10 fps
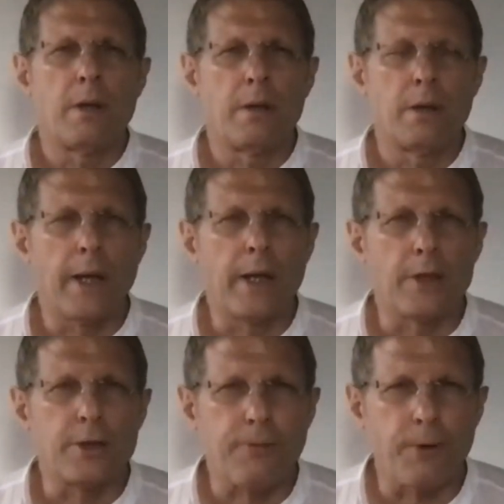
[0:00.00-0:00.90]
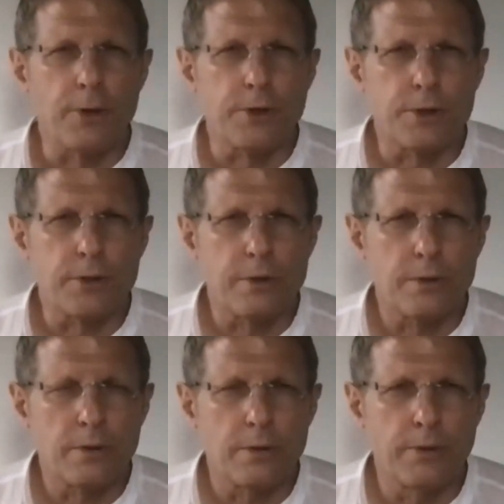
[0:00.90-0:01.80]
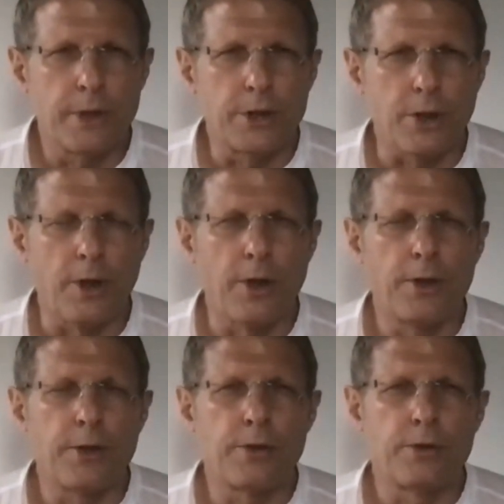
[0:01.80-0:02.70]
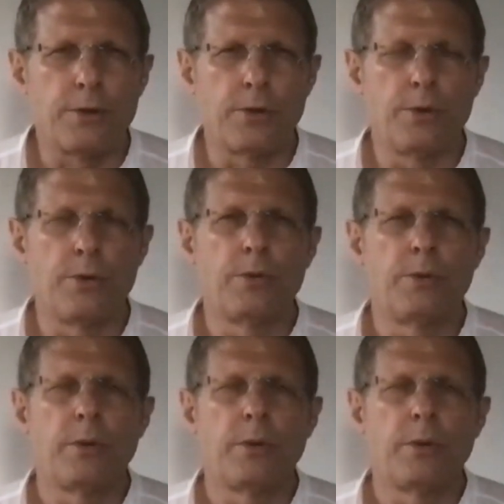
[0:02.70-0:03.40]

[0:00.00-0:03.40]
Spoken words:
let us first return to